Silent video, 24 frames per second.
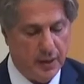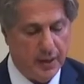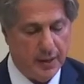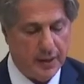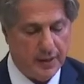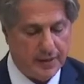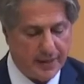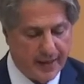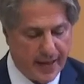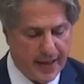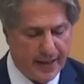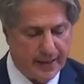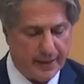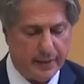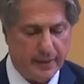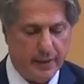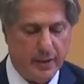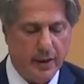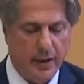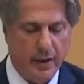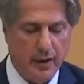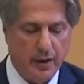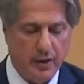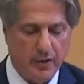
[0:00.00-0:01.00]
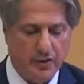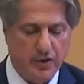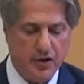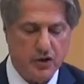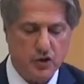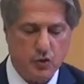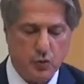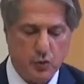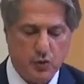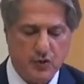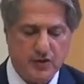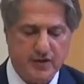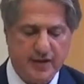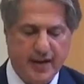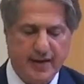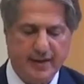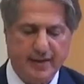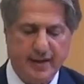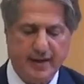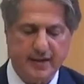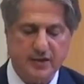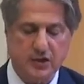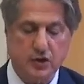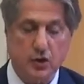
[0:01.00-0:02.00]
then this will send
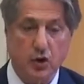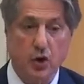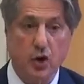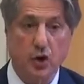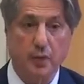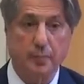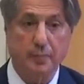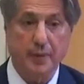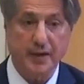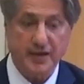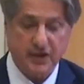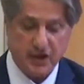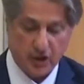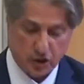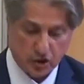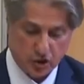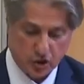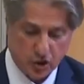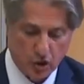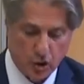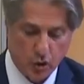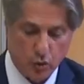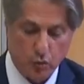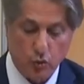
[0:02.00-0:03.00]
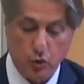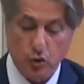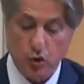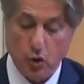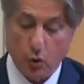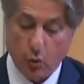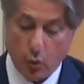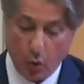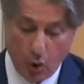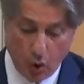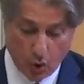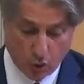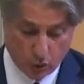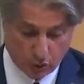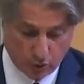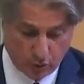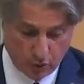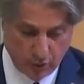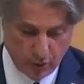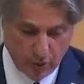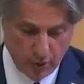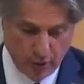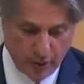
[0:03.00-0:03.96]
a strong message to the world